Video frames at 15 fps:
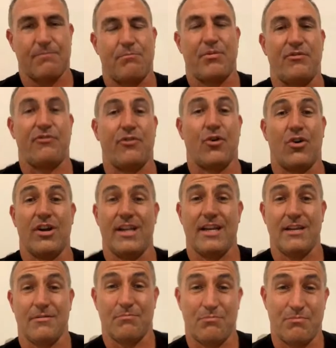Why
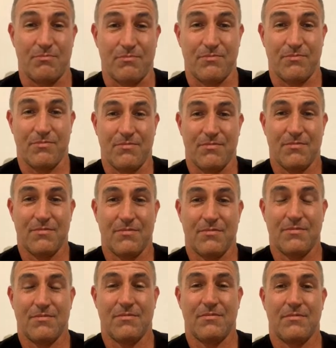don't we never
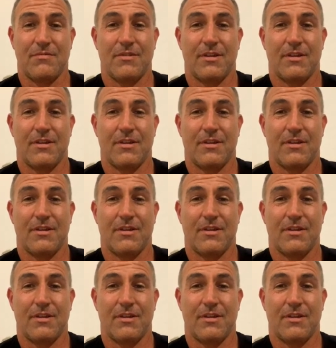see him?